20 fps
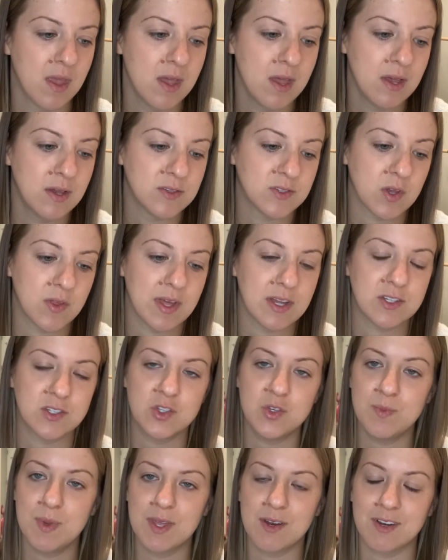So that
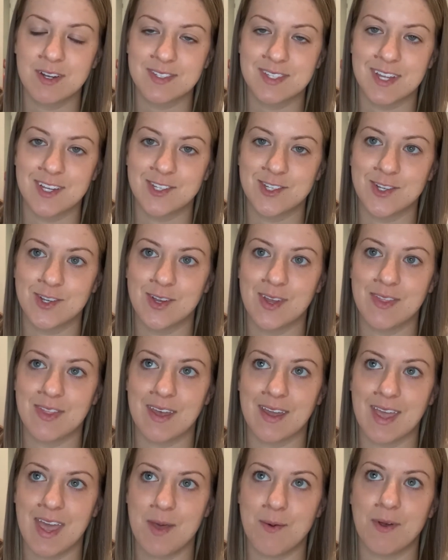2-meter extension,
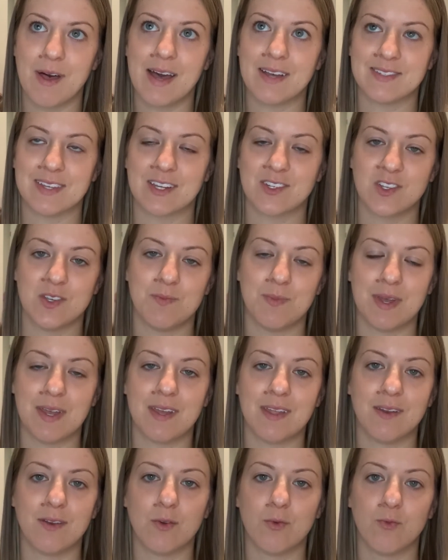that cable has actually
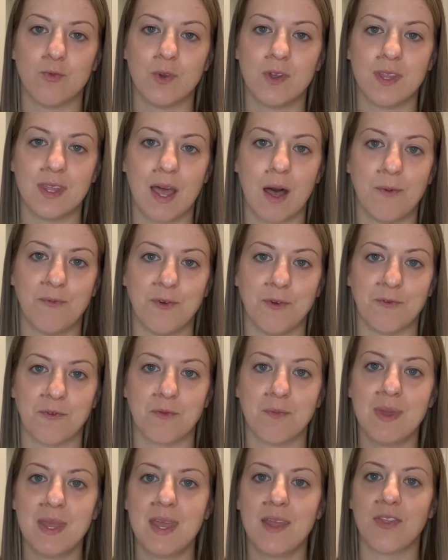been really helpful
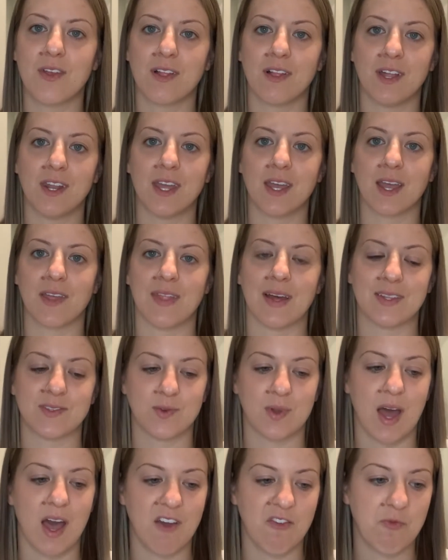for me in the clinic, and
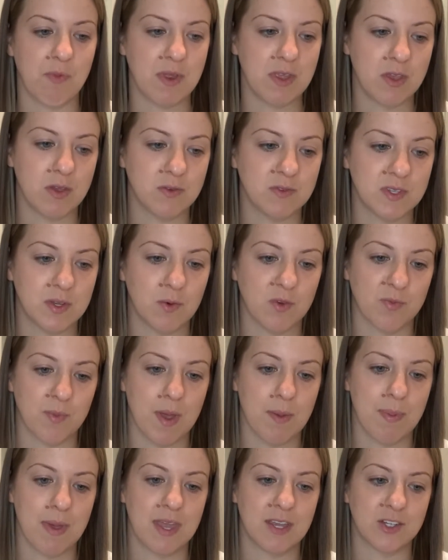that's what I've been using with
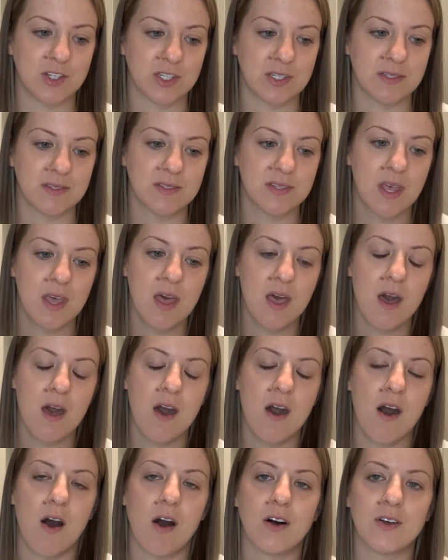my patients.
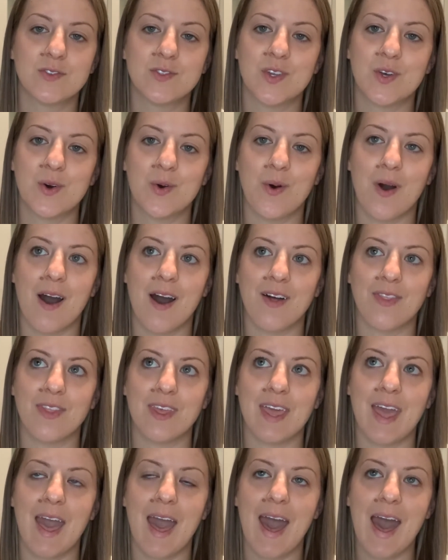Also on
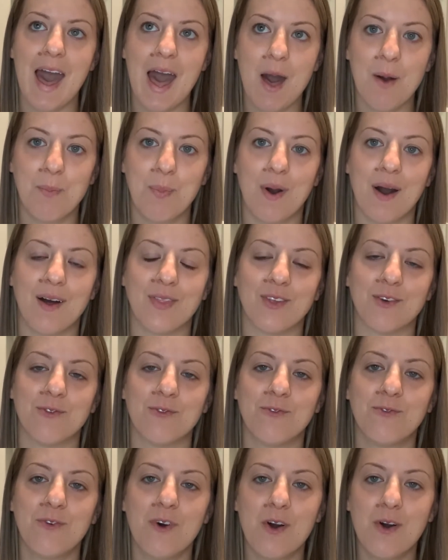the app on the
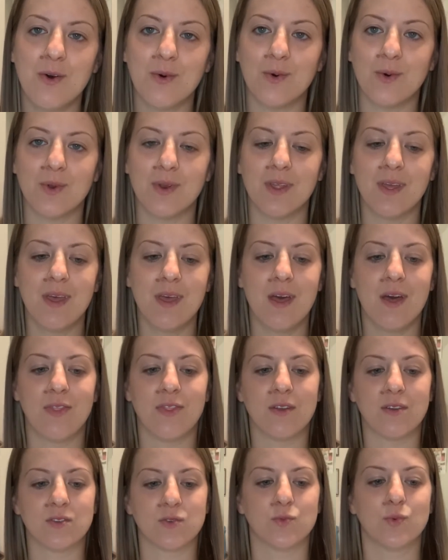phone,
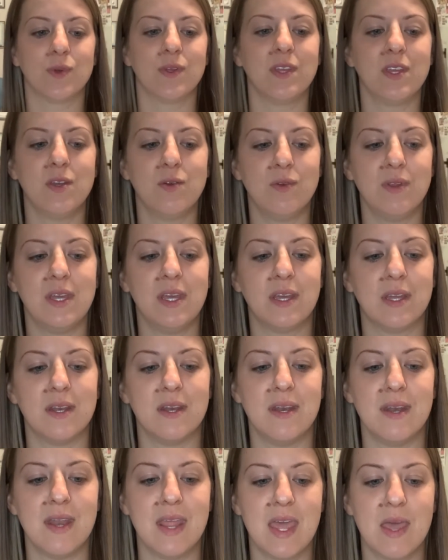there's a really unique
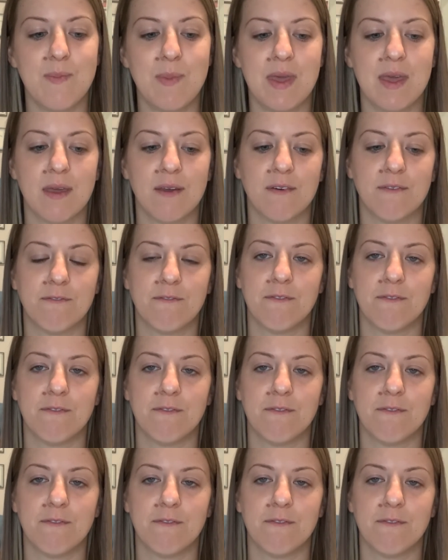naming